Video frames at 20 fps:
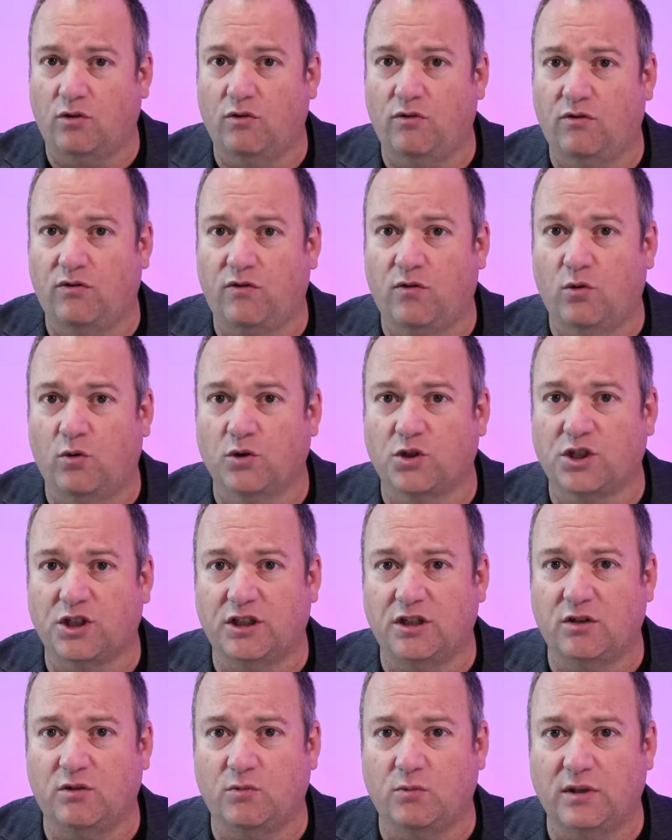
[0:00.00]

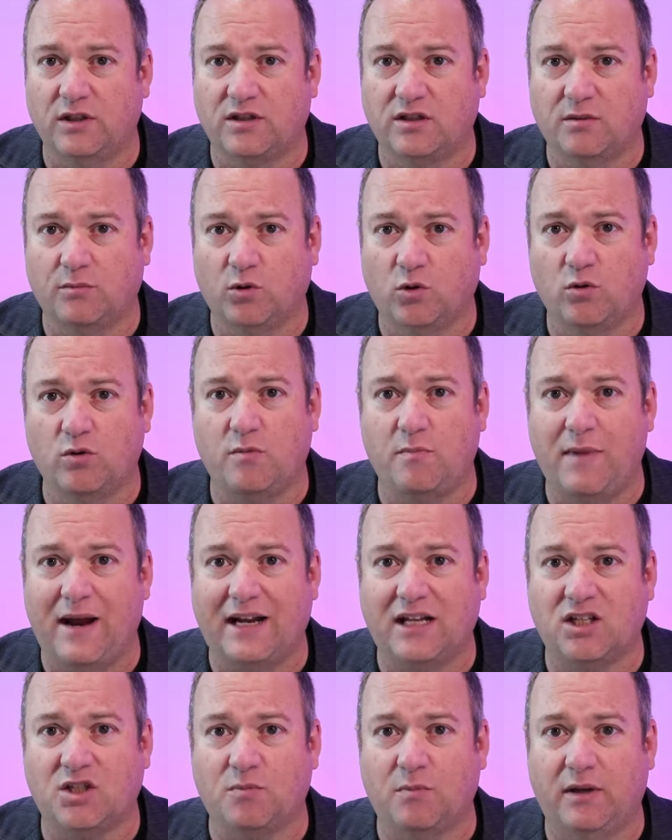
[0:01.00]
fortunate with some good
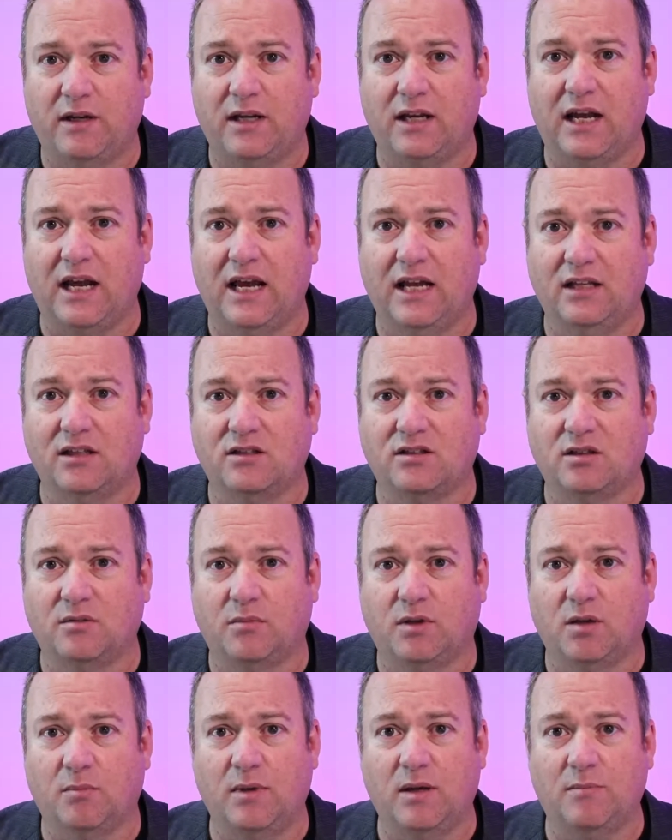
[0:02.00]
management and some
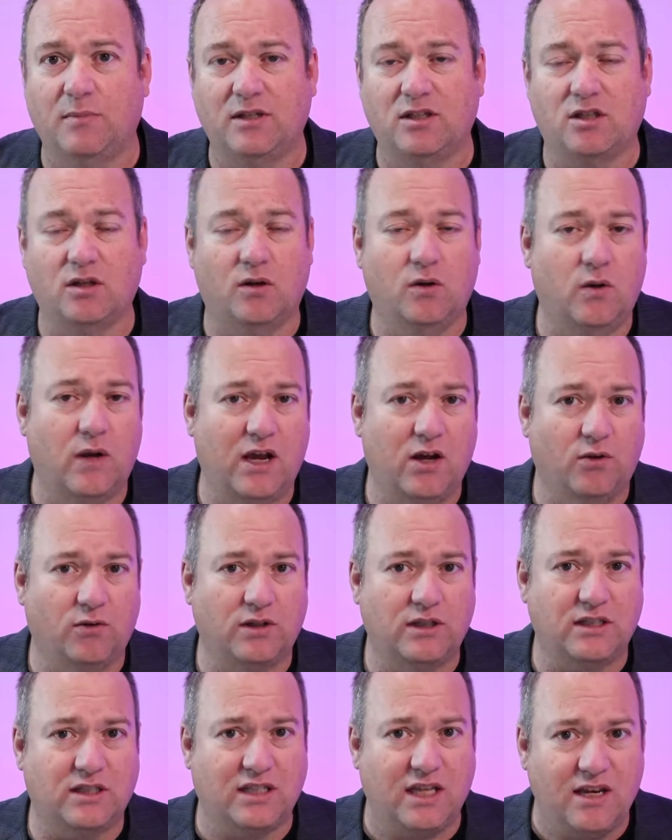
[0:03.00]
commitment to health
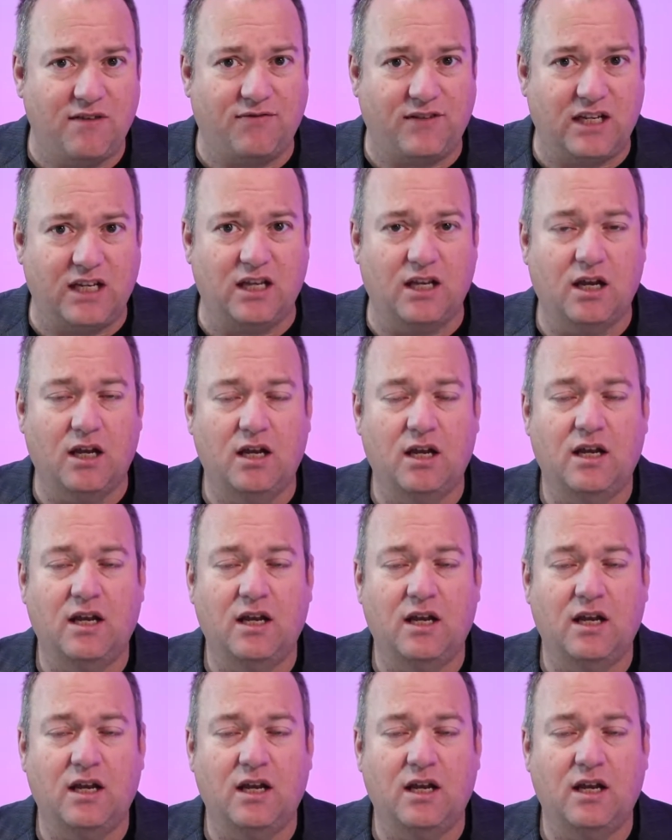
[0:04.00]
and safety